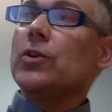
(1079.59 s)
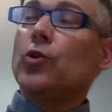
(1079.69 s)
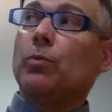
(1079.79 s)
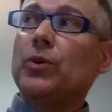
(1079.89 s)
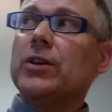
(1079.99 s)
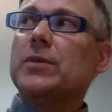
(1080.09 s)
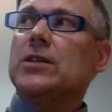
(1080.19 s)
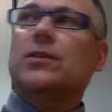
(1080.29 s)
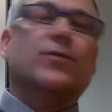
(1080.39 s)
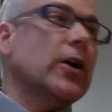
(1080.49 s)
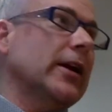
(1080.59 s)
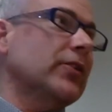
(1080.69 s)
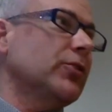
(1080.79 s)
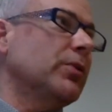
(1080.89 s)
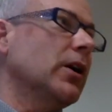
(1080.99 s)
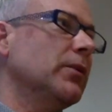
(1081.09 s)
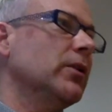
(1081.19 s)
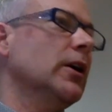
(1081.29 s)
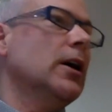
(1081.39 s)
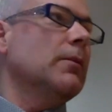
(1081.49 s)
you're putting them into the finance department,
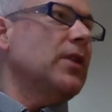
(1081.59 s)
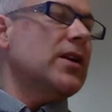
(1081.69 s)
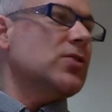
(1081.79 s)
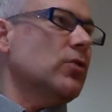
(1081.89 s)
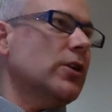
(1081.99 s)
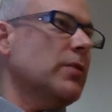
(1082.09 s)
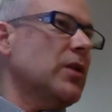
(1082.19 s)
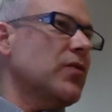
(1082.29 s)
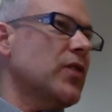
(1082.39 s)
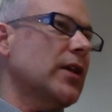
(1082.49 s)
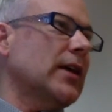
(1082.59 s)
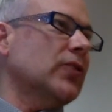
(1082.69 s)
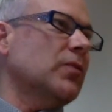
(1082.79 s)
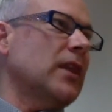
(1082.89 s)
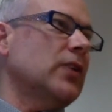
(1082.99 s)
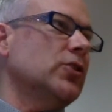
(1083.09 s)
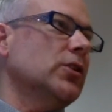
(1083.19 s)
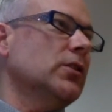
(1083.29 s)
but there's not going to be a finance manager